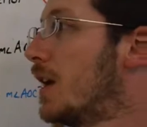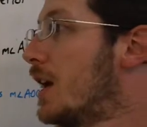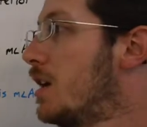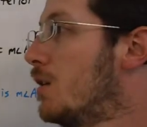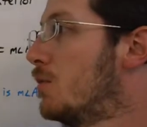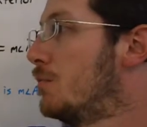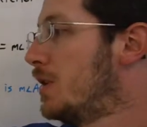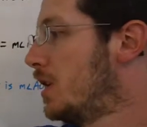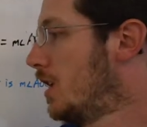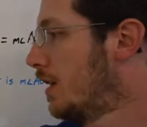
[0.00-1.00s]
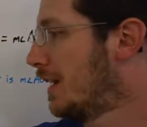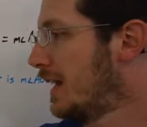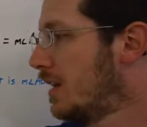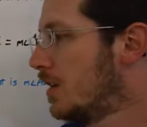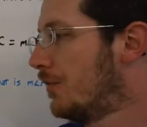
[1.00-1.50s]
AOB
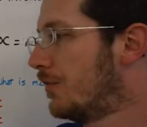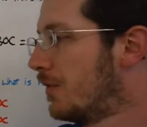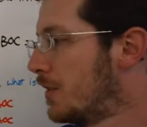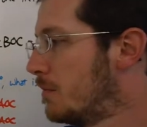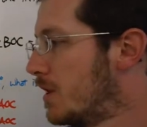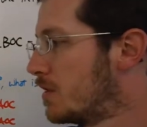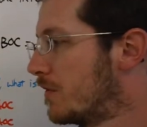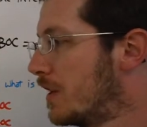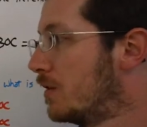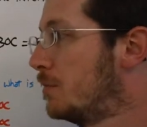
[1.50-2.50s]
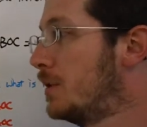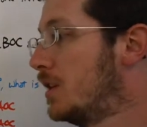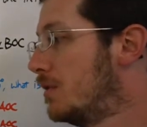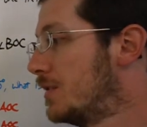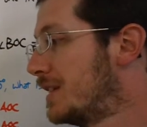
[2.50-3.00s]
if the measure of angle
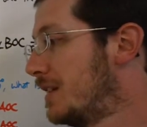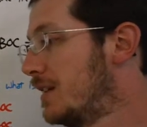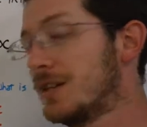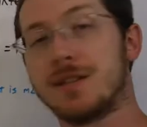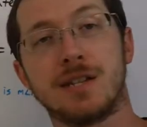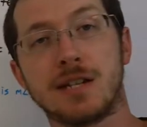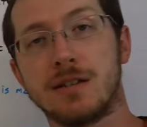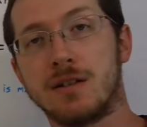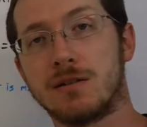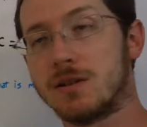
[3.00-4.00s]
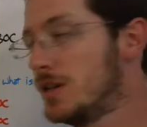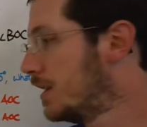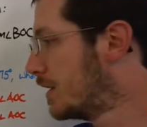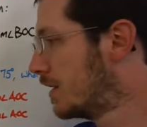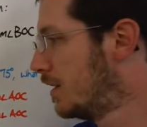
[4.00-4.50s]
BOC is 60
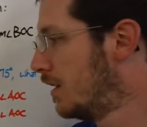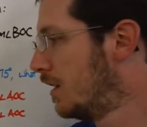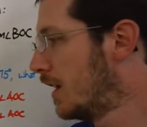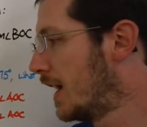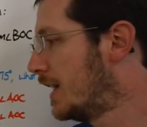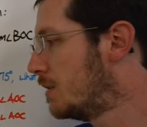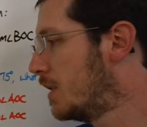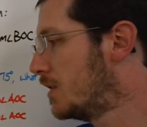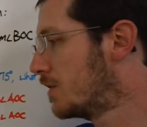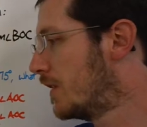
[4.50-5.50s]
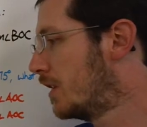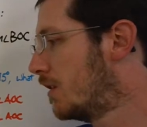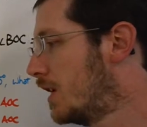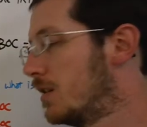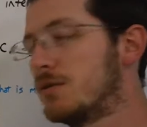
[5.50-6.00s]
degrees and the measure of
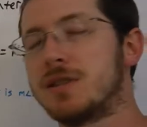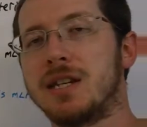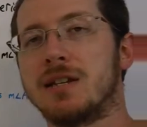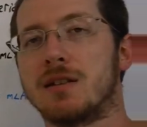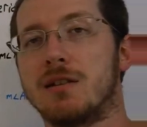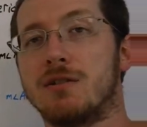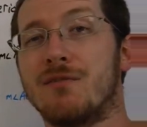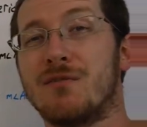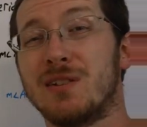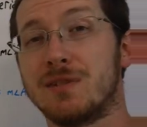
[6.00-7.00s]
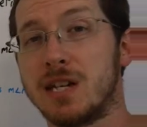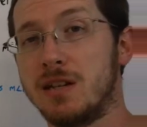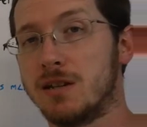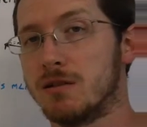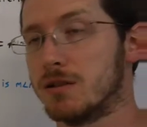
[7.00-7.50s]
angle AOC is
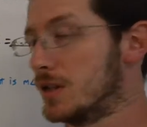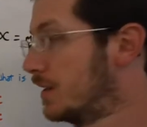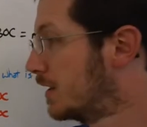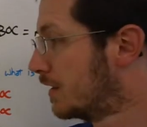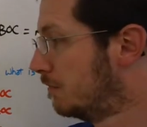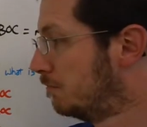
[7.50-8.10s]
115 degrees?